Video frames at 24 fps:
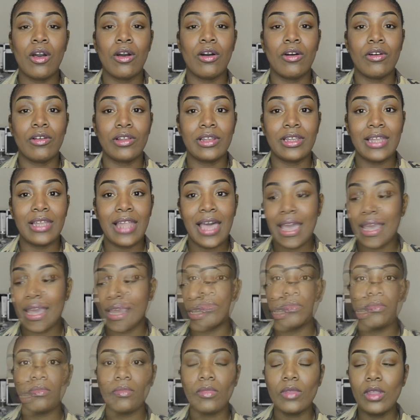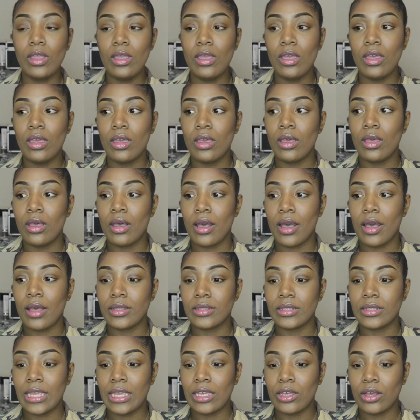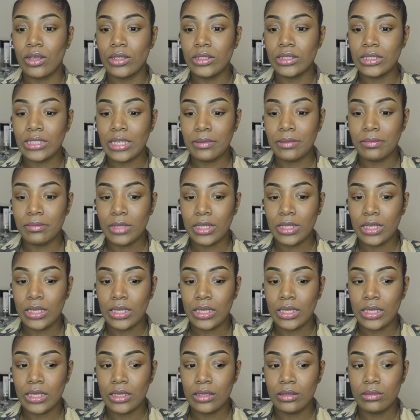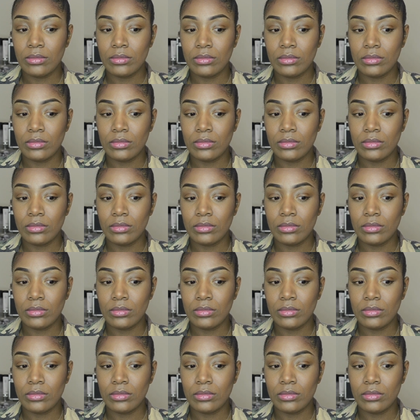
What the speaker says: online. They contact me,